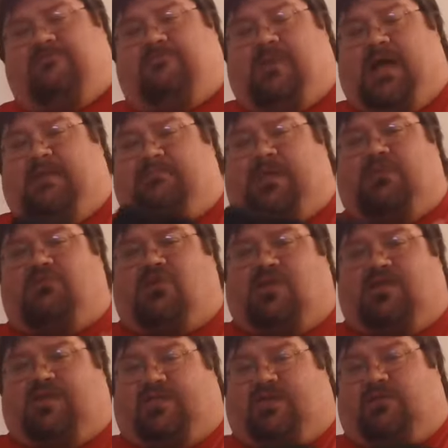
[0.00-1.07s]
my memory
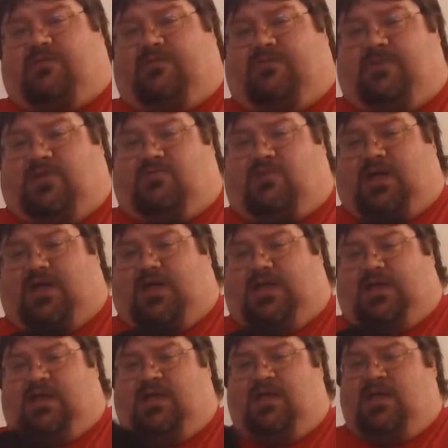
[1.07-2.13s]
serves me right,
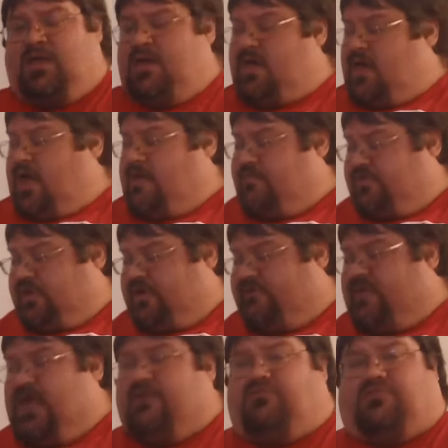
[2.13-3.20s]
I believe
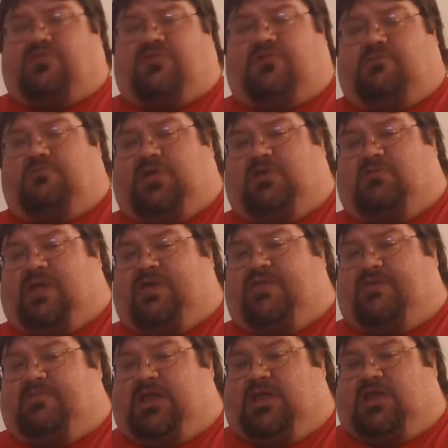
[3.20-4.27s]
that should be
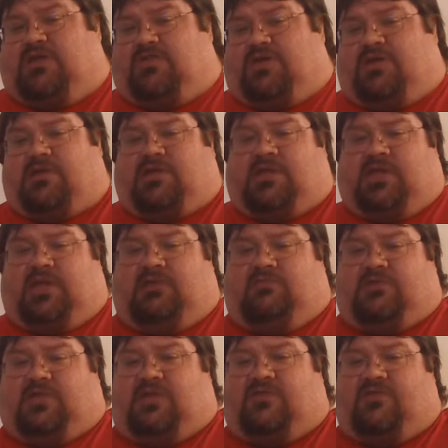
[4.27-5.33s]
WrestleMania 13
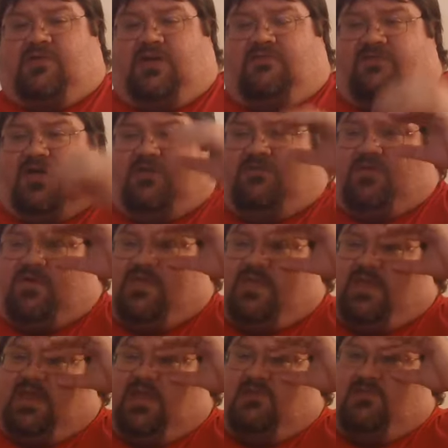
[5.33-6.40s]
with the Street Fight vs. the
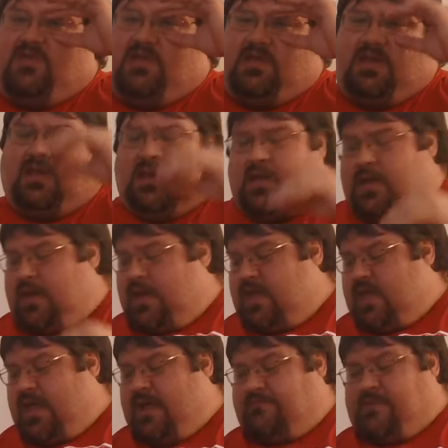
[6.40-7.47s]
Nation.
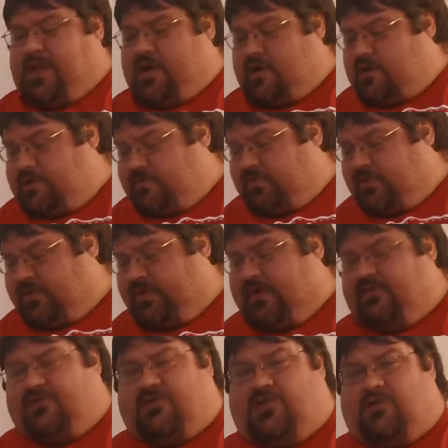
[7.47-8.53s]
I'm not 100%
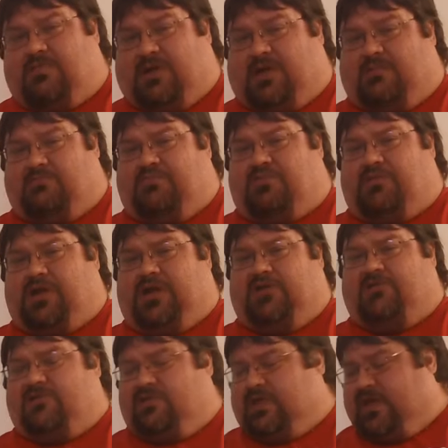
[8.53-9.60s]
sure, but I'm pretty
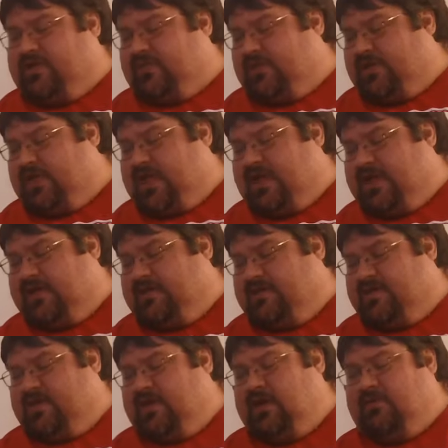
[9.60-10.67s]
sure that's what that
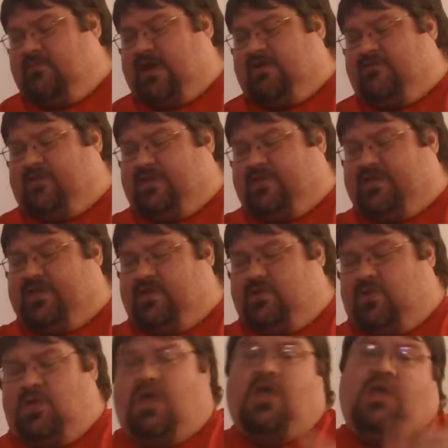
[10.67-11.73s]
is in reference to,
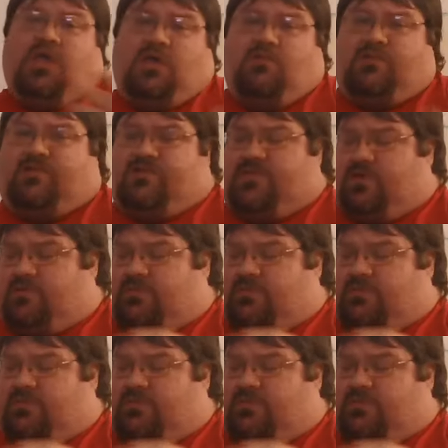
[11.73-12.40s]
which took